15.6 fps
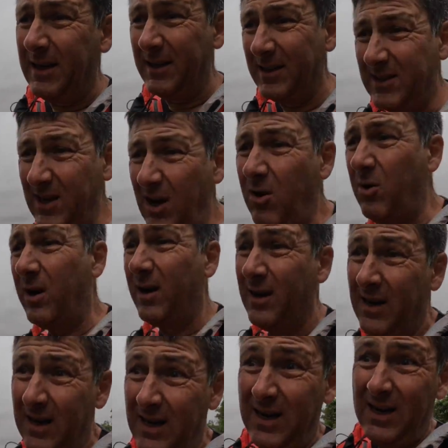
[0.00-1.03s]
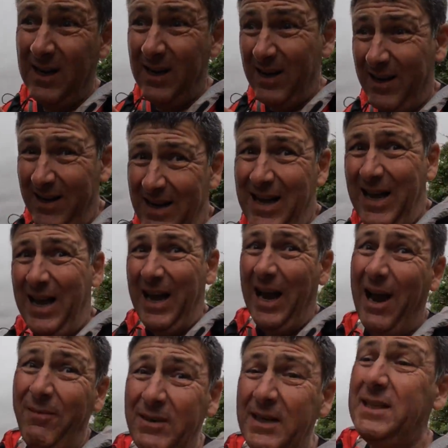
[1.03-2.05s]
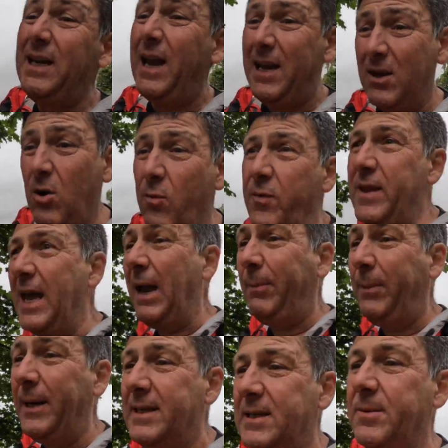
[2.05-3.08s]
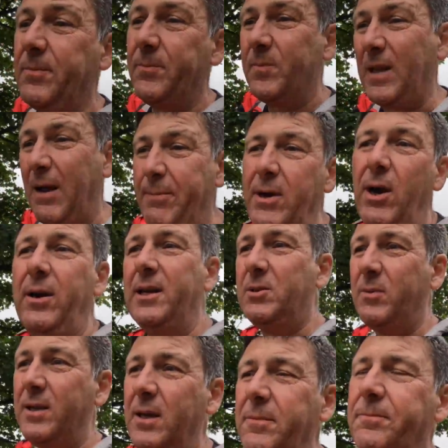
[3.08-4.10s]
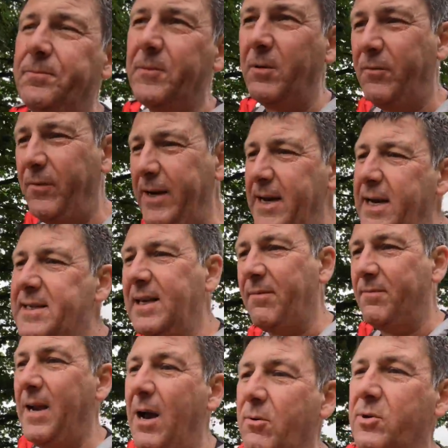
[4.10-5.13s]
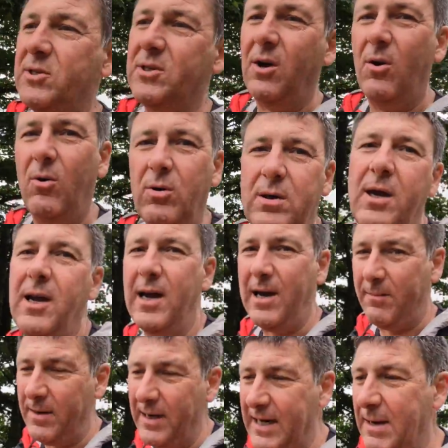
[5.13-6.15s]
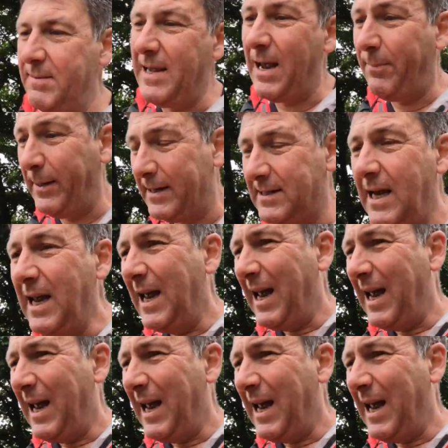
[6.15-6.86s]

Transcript: So I've decided to go for the Epix. I'll be honest with you, the Fenix I've now sold, and I'm going to keep the Epix.